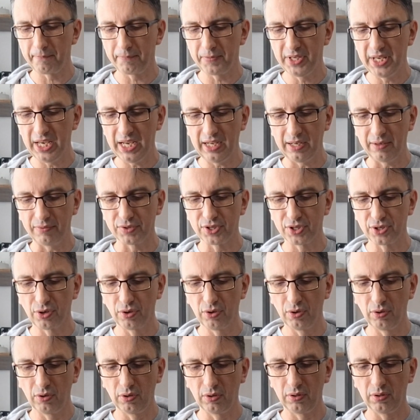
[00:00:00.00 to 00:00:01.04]
Yeah.
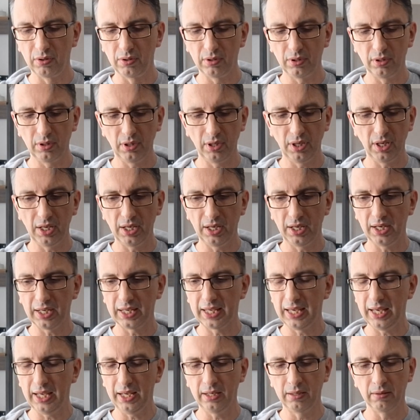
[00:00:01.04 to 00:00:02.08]
So
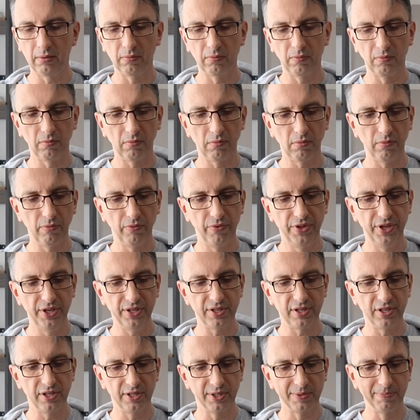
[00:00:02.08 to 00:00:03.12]
again,
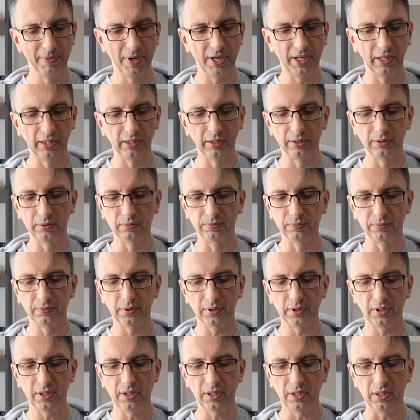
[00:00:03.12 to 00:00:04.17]
this is my little
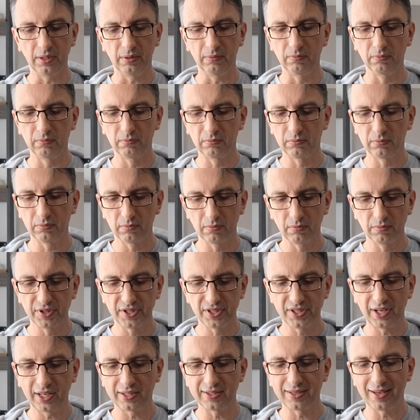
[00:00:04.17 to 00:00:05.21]

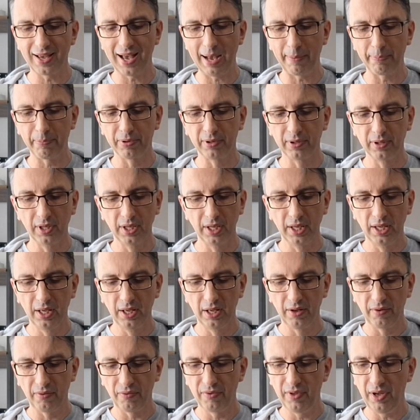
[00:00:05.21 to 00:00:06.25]
setup
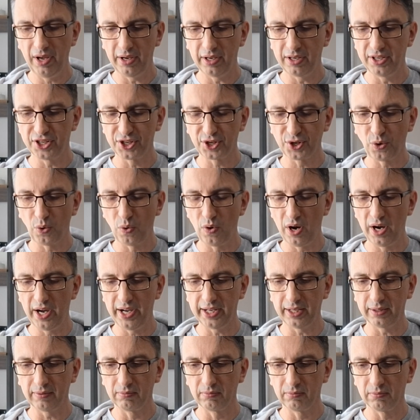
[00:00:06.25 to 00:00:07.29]
that is
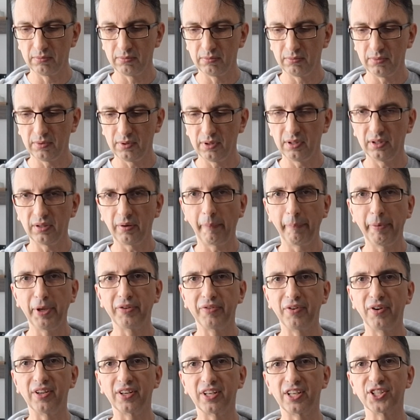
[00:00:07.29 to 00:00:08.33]
quite a bit
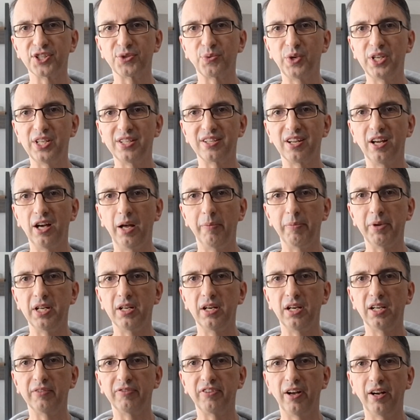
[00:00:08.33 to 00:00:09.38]
of like a Swiss Army
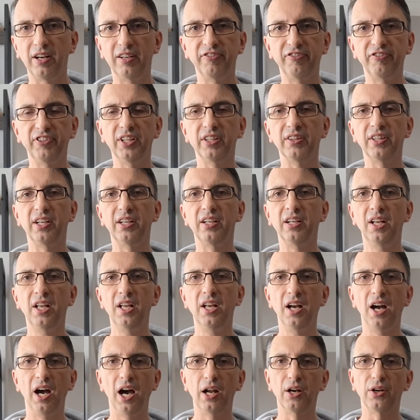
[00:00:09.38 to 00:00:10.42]
knife. I feel that
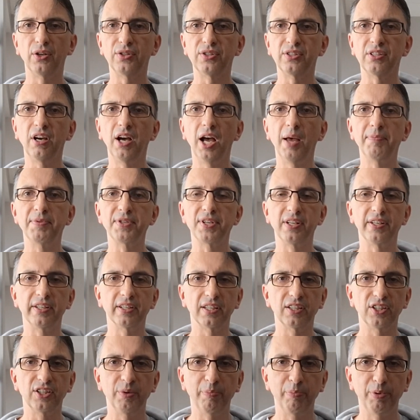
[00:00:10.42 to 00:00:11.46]
a lot of times,
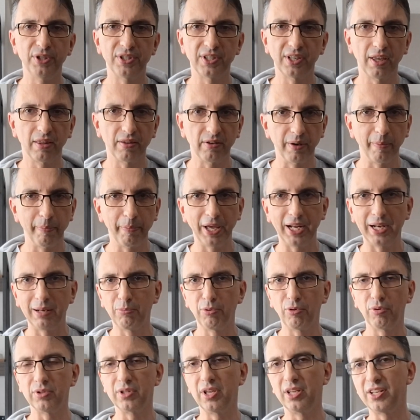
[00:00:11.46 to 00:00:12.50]
like you put together a pedal
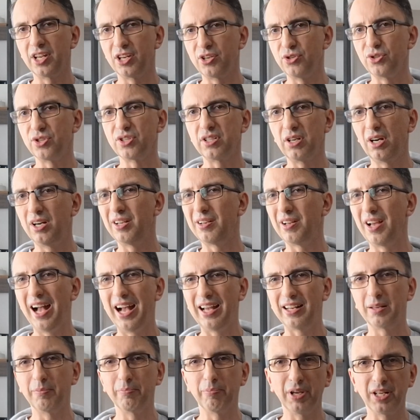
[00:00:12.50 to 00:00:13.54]
board and then you start
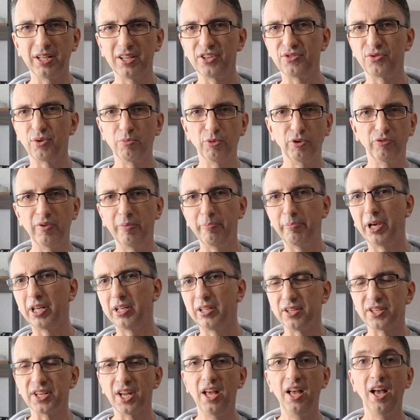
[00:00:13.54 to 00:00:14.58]
adding pedals, removing
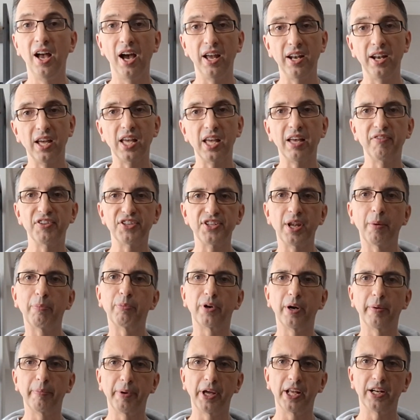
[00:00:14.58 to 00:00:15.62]
pedals, and I have a
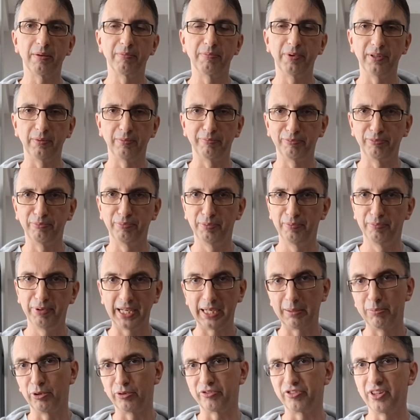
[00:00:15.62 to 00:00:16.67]
separate pedal board
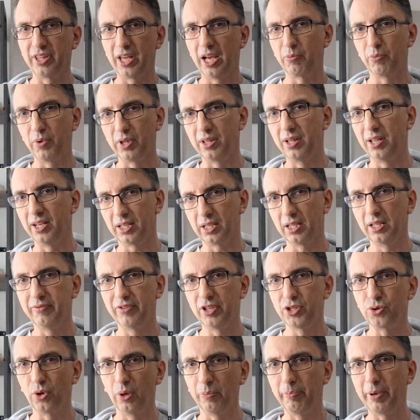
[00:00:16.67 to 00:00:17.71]
for that with like
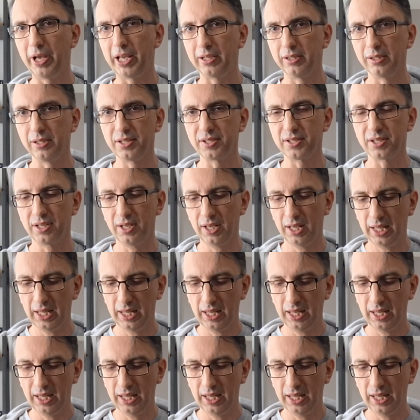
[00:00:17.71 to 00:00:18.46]
individual pedals.